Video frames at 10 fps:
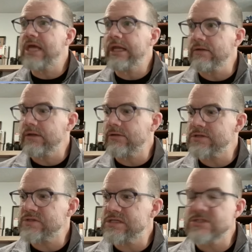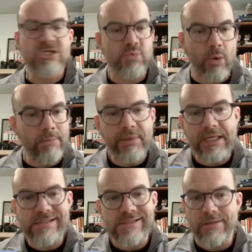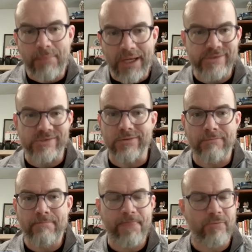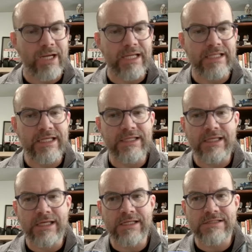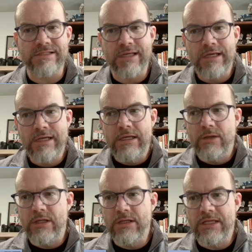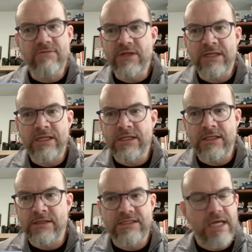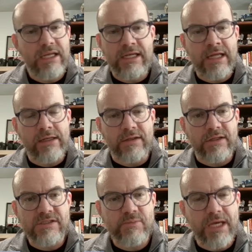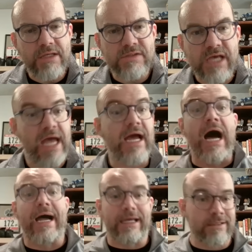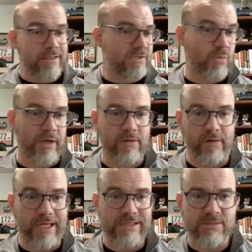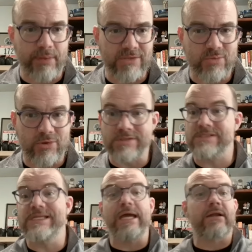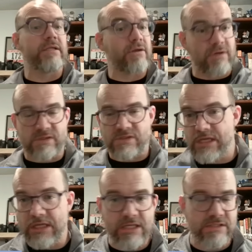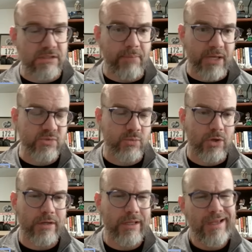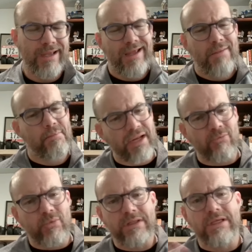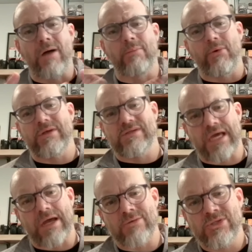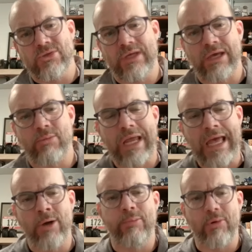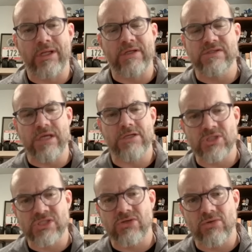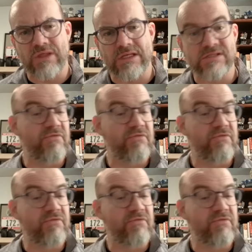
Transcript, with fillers: Data literacy is just one piece of the puzzle, right? It's even in the data and analytics space, AI is one of the latest buzzwords. Data literacy is a buzzword but it really all boils down to can we help organizations do things